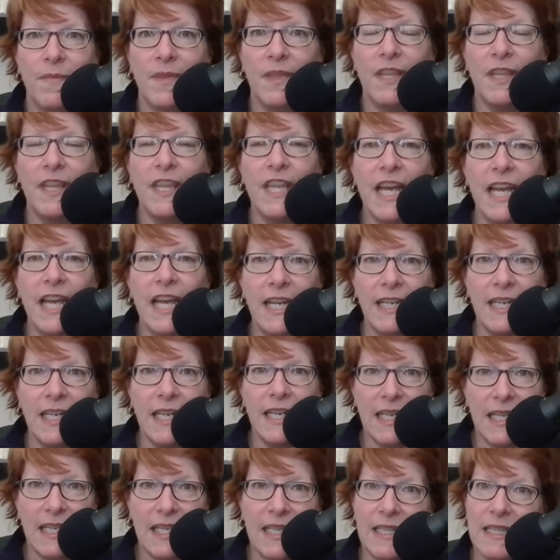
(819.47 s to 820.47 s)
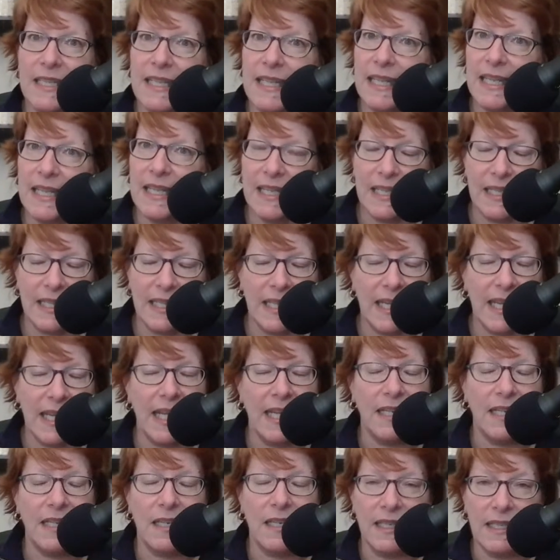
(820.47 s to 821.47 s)
then
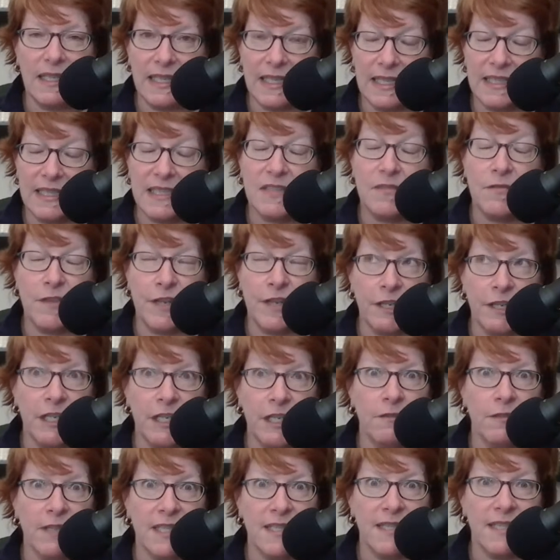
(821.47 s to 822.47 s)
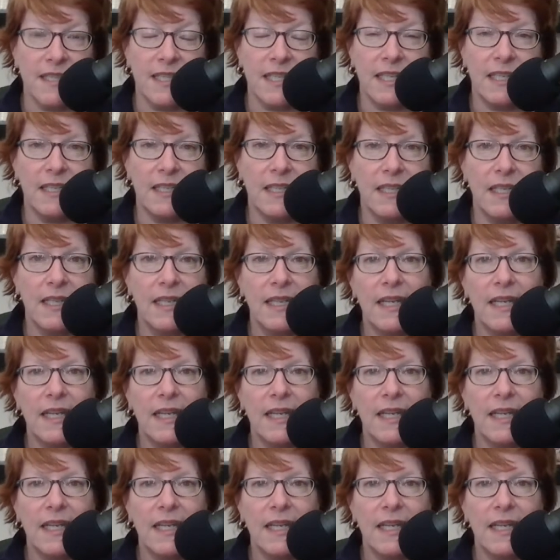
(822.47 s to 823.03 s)
again, it's very risky.